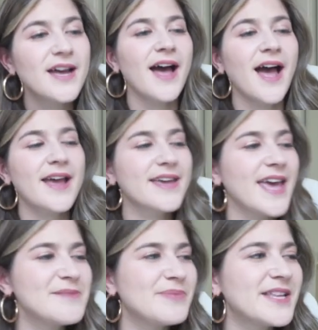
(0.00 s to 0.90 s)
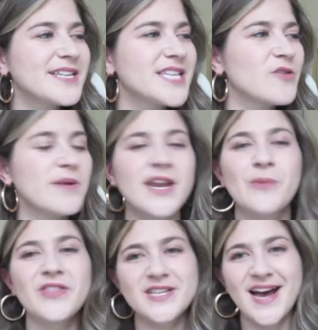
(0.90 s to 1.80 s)
I can't please everybody
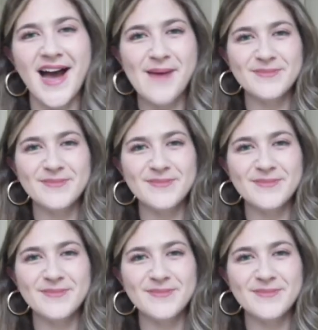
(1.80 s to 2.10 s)
with the time,